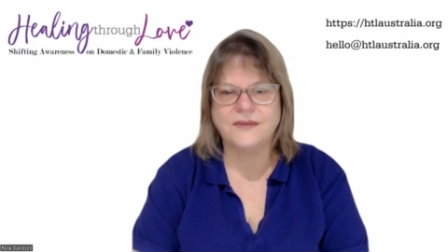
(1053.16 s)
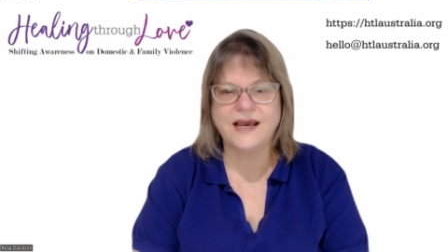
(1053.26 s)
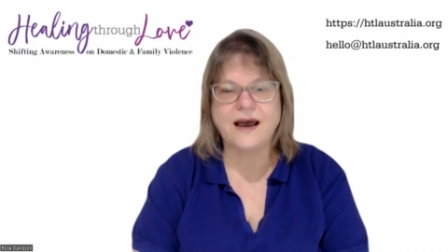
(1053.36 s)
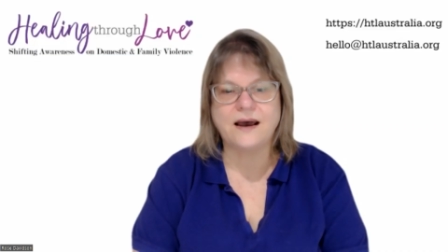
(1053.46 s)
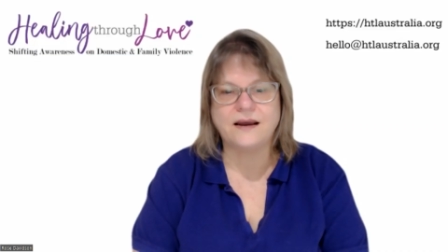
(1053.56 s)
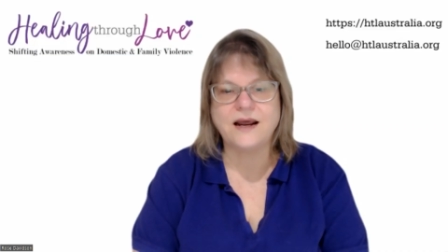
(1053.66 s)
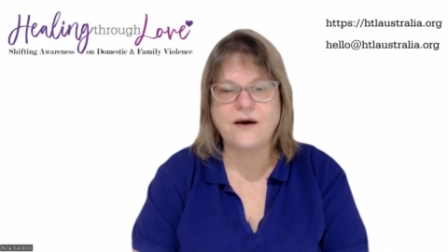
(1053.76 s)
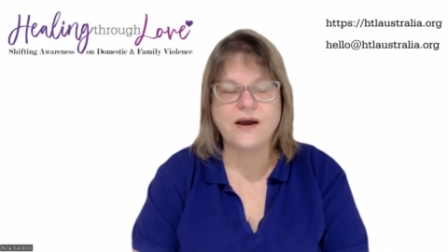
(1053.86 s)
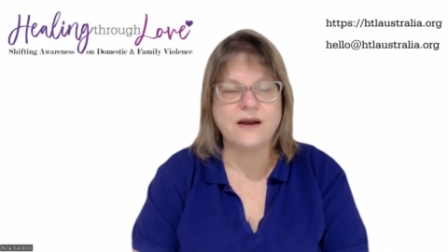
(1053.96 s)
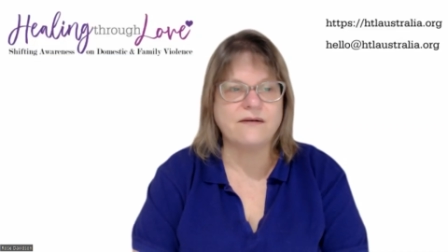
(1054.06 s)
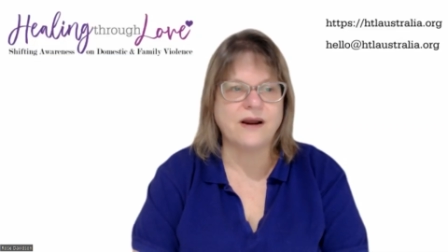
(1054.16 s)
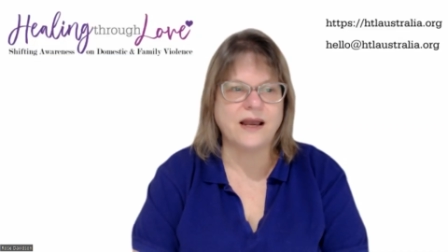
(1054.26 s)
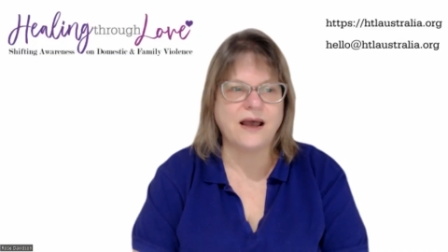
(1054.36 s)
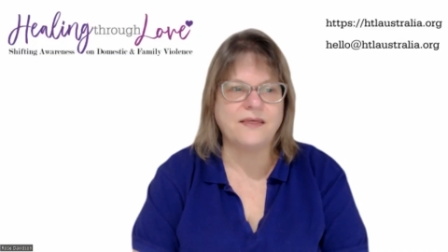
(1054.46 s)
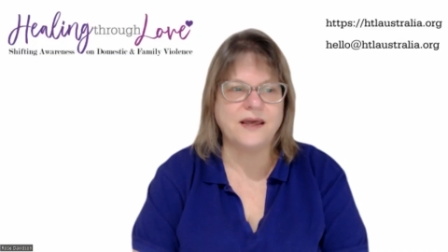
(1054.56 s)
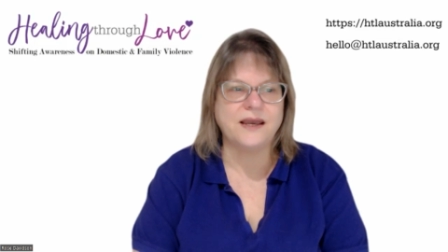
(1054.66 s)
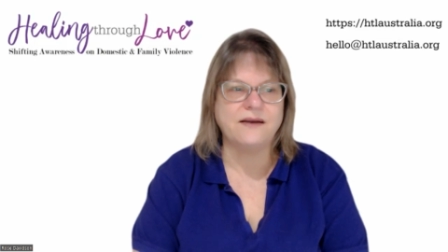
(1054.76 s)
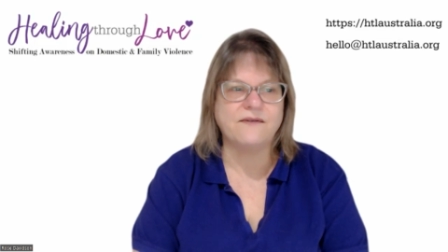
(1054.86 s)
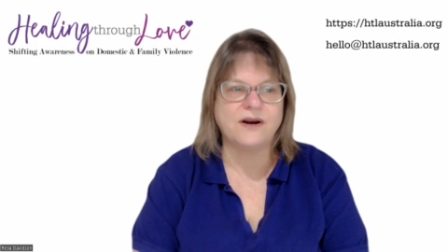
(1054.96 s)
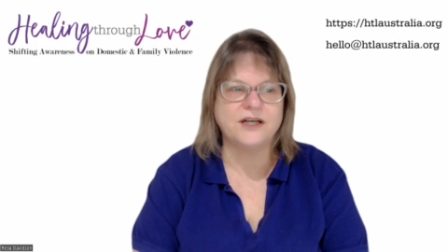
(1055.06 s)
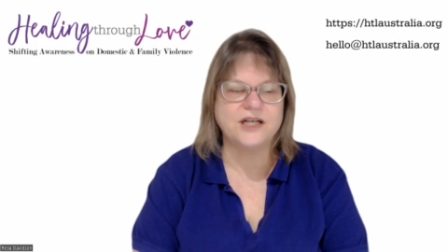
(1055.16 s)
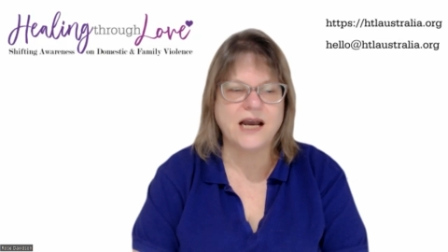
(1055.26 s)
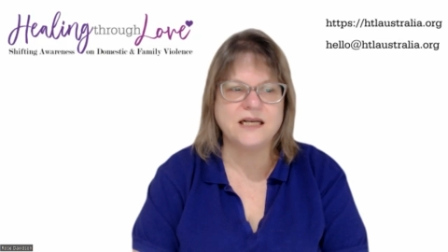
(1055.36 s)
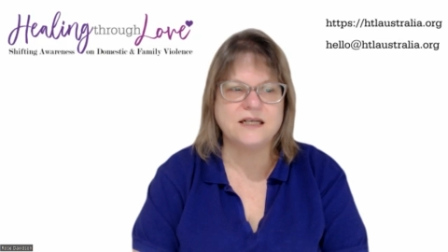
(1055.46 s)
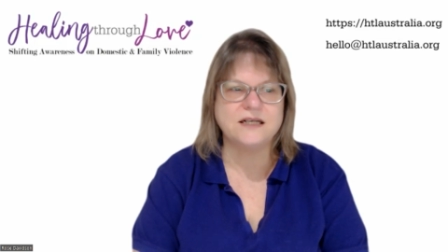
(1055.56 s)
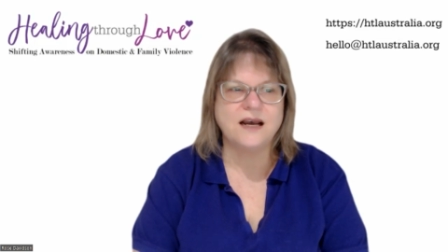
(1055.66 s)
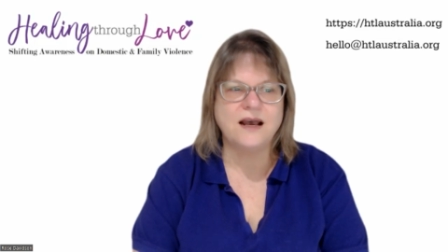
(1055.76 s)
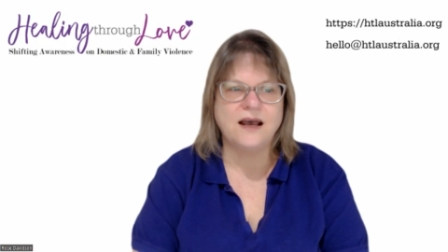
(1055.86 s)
Yeah, no, I agree. I think you've got to change.